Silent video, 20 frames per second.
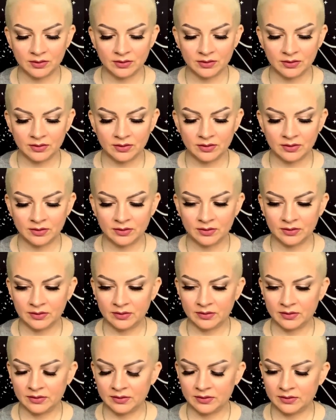
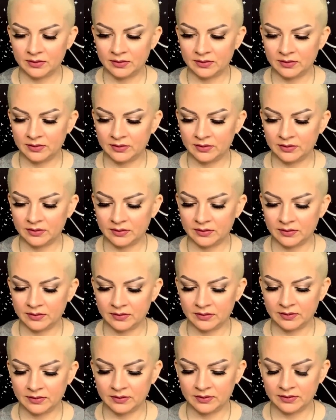
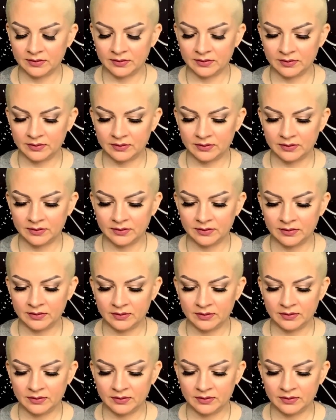[no speech]